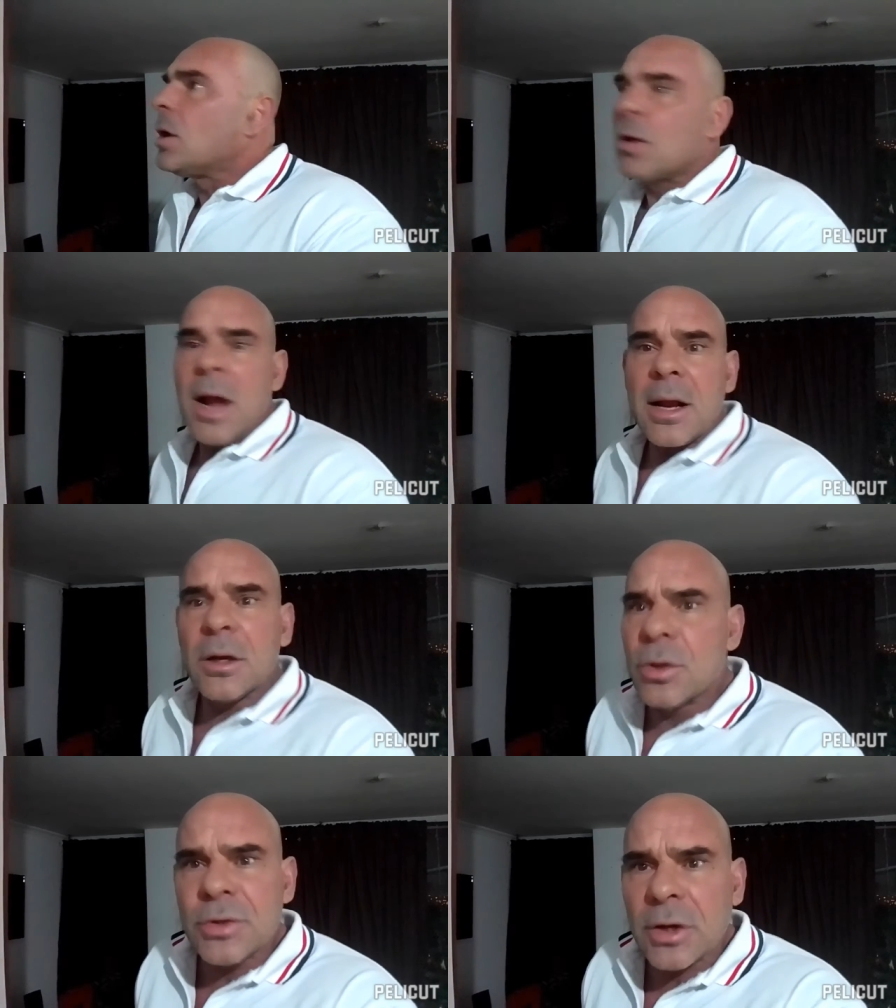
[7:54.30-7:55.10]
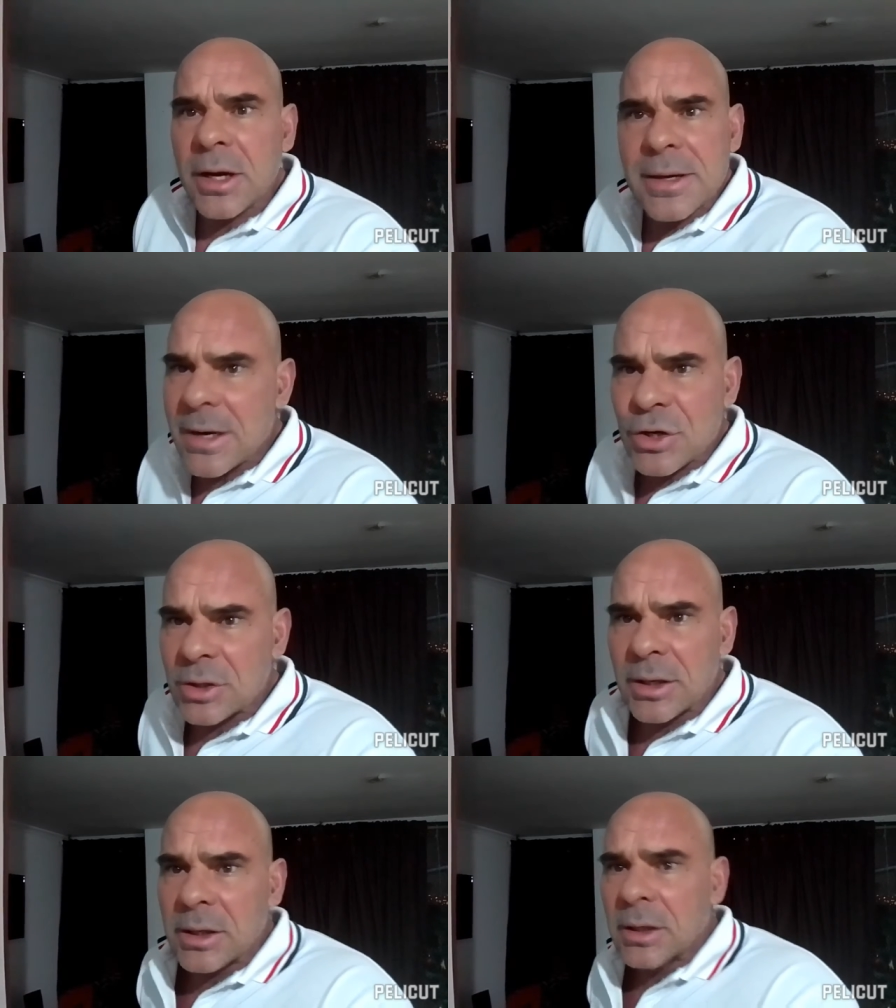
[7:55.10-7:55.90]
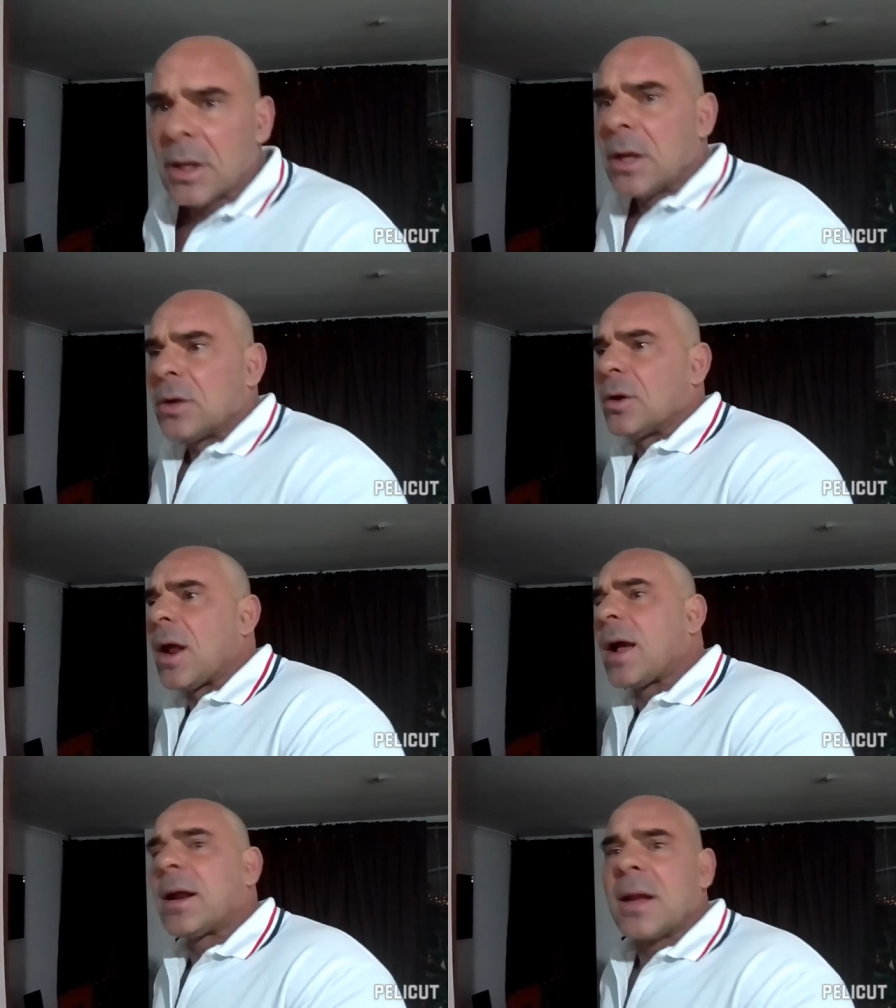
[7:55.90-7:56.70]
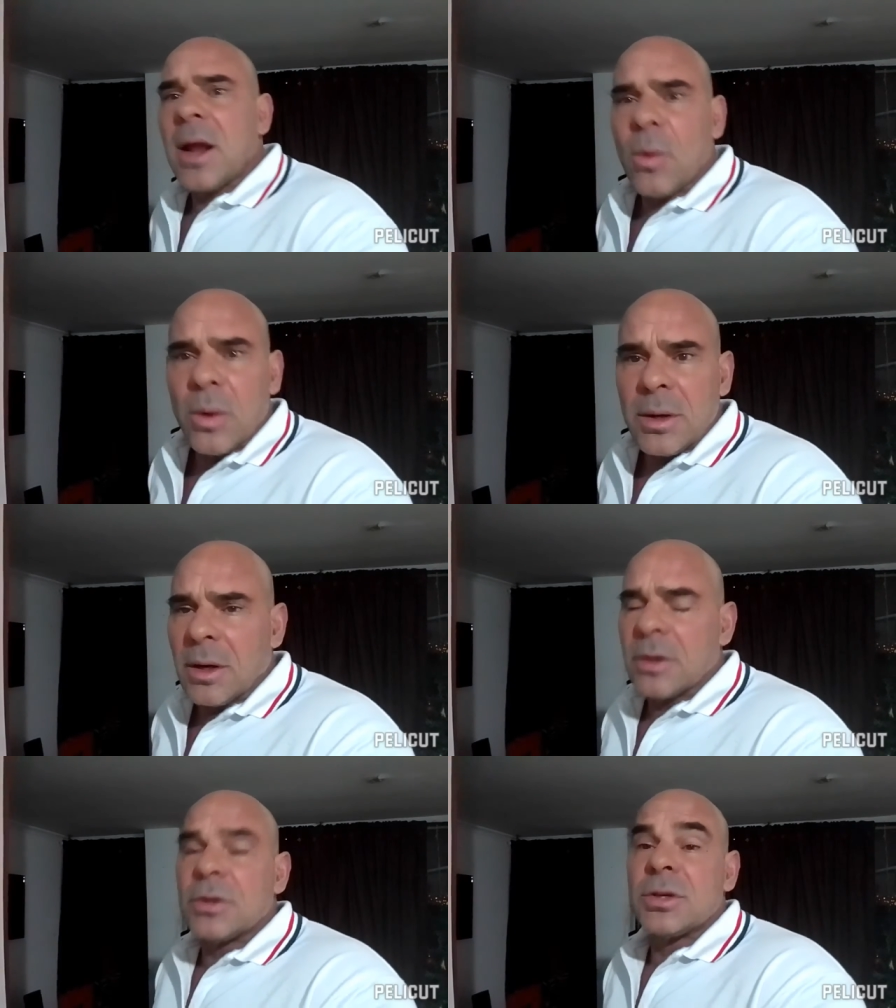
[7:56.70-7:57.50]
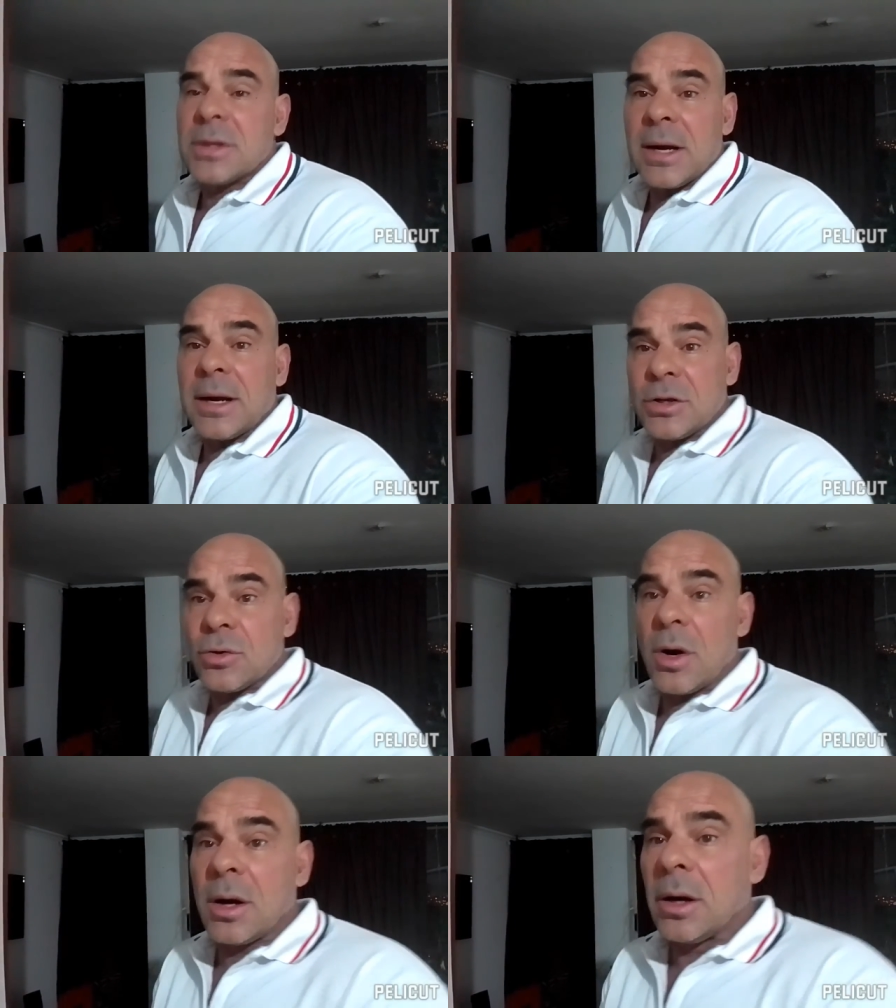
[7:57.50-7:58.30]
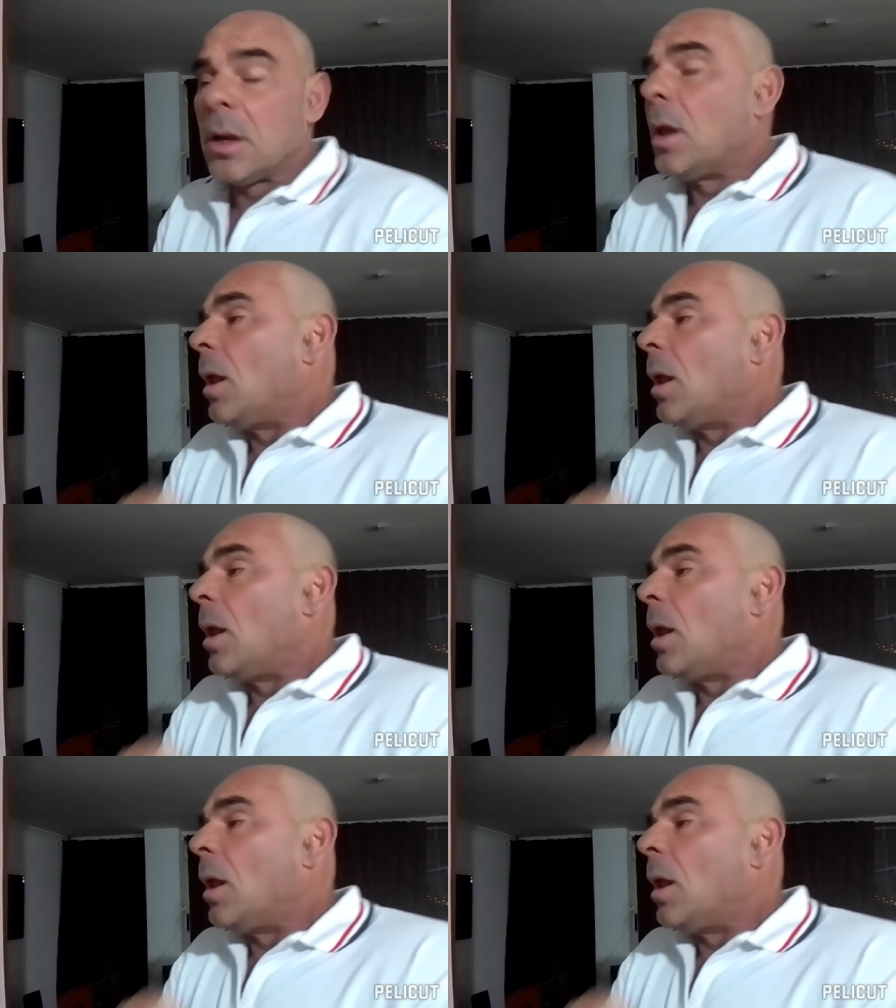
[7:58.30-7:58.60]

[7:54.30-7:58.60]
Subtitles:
You're not going to lose your condition, you're not going to get, you're just going to get stronger.